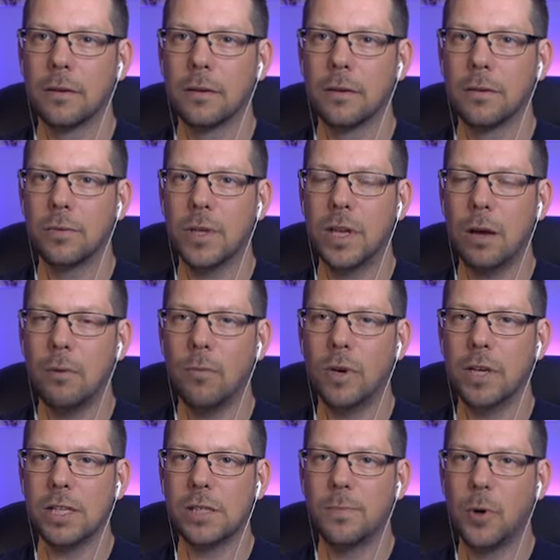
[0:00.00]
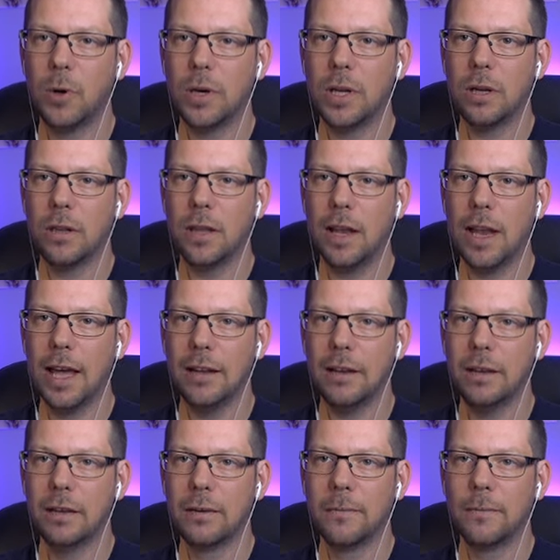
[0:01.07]
Because we don't want it spawning on the
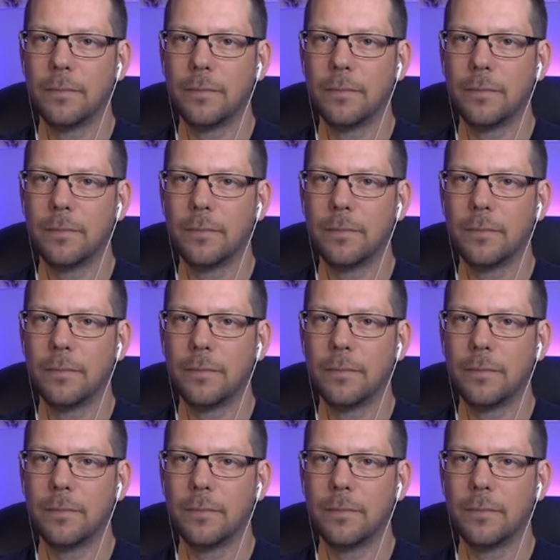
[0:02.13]
land.